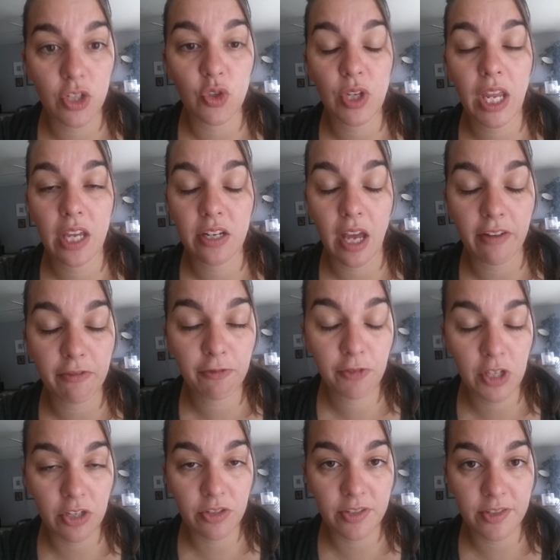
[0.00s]
You cannot
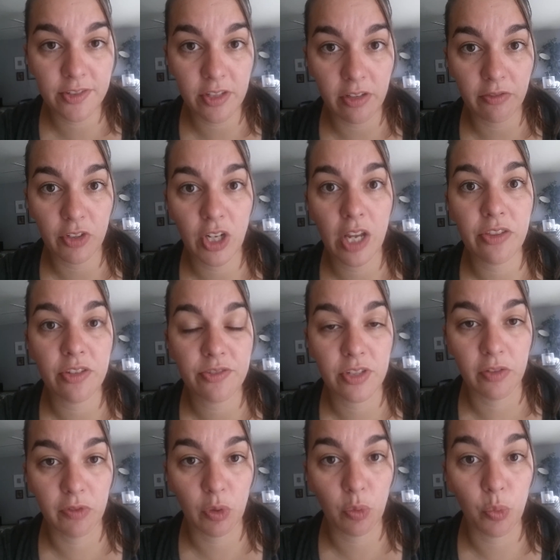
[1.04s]
feel the silver, and the
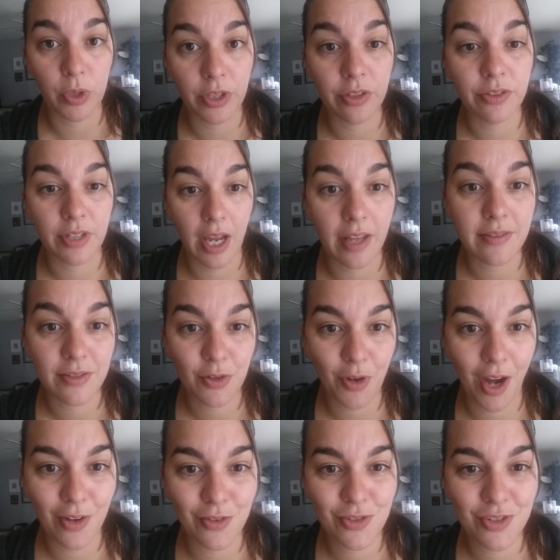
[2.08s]
silver will not
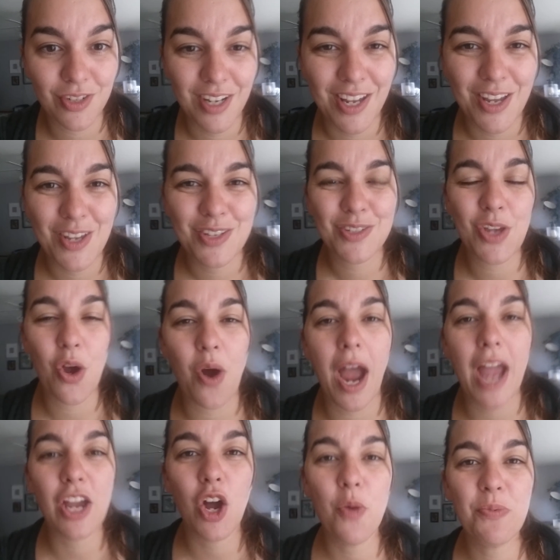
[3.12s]
scratch. So
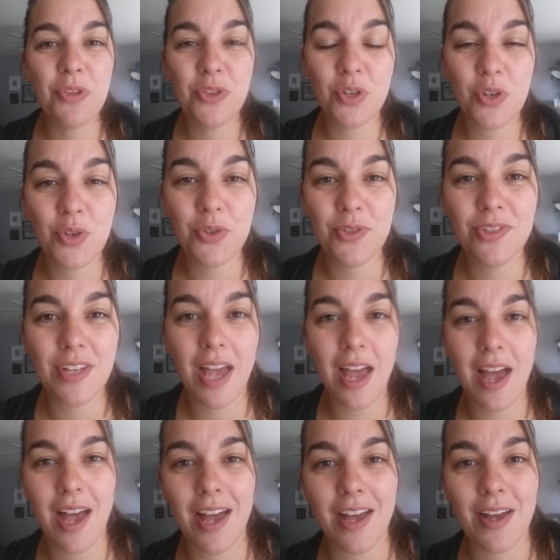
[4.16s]
I hope that those,
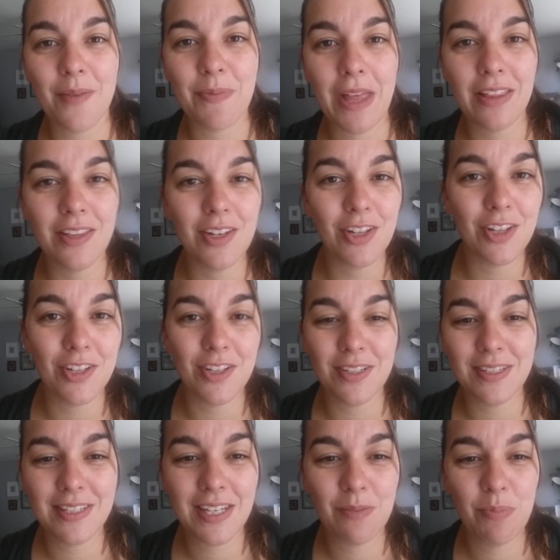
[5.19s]
that
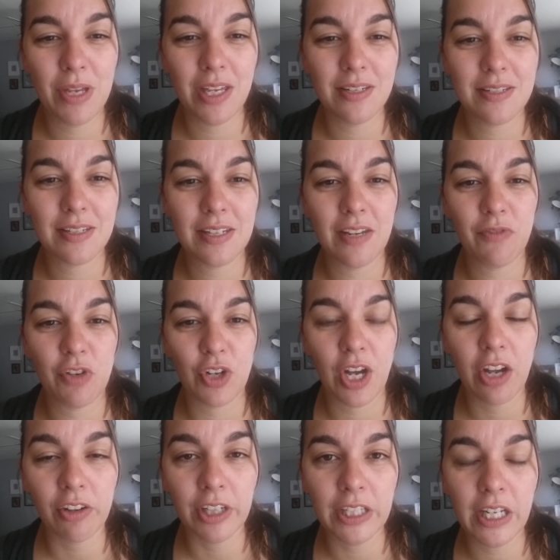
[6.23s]
little tidbit, if you're
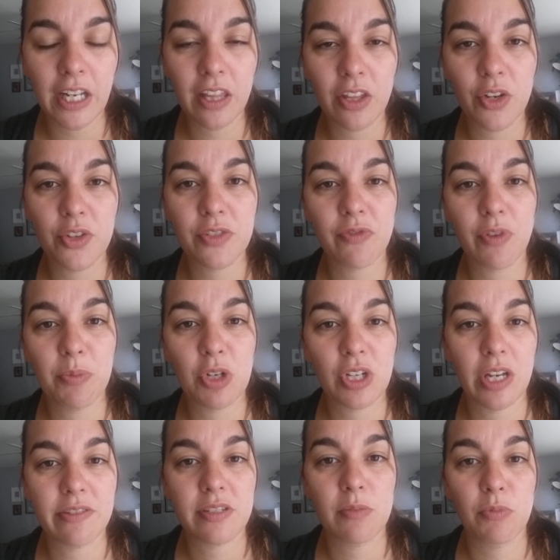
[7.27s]
hearing any of those from your
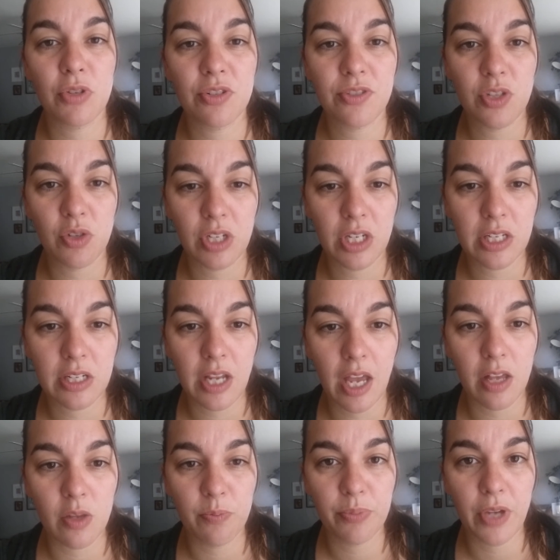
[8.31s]
customers, you can
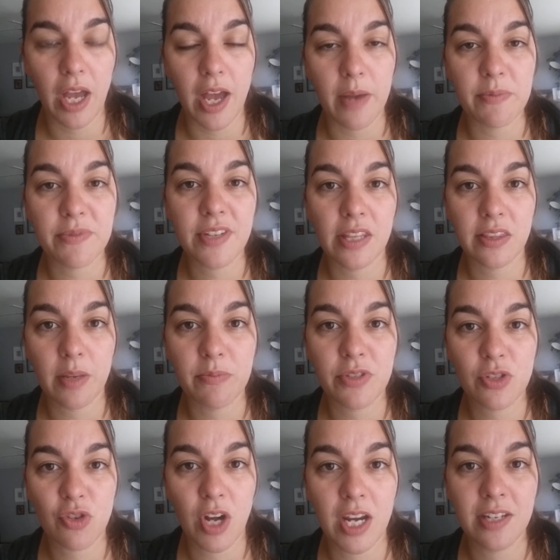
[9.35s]
help set them
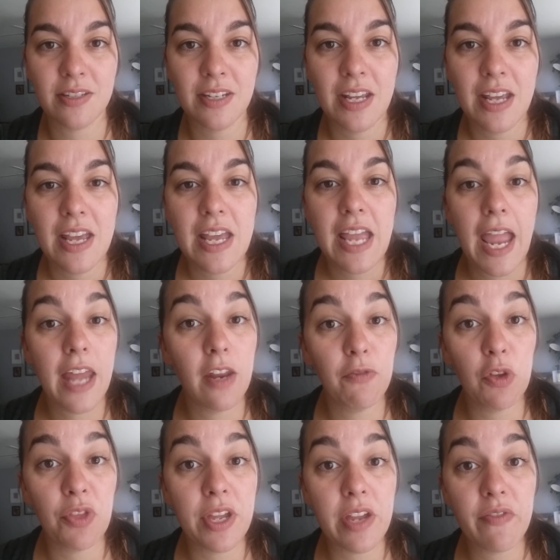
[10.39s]
straight. And if
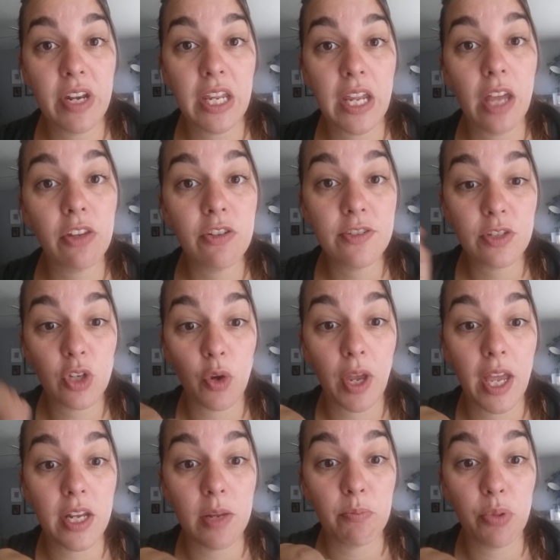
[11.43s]
you think of any others, go
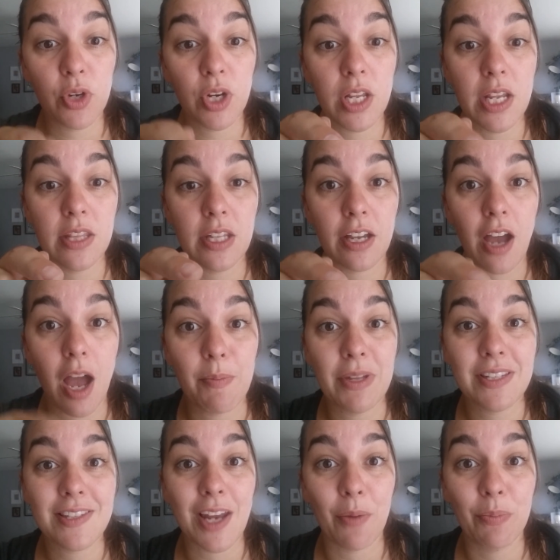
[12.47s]
ahead and put it in the
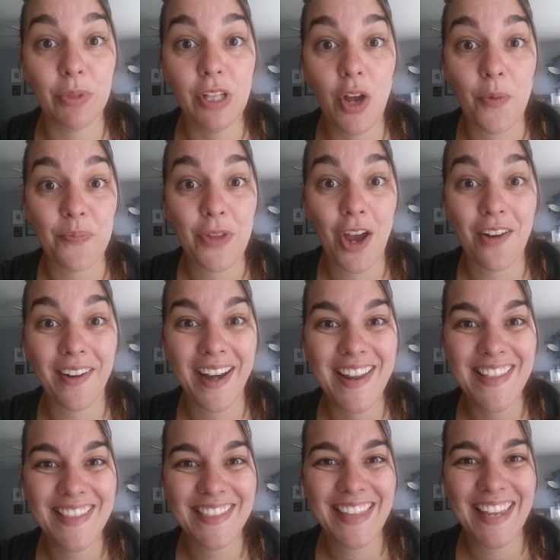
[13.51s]
comments down below. All
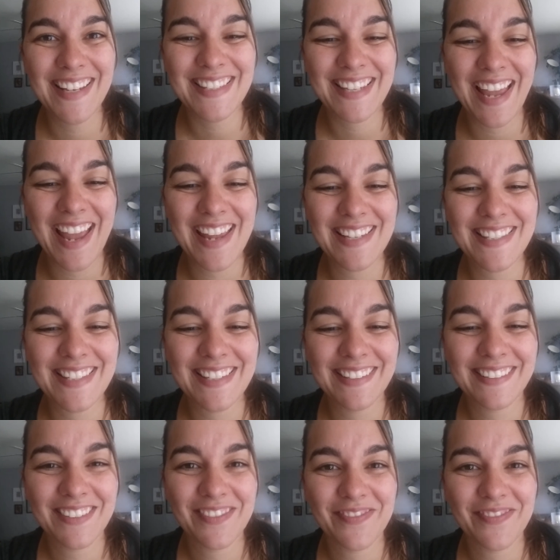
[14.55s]
right? Thanks, guys.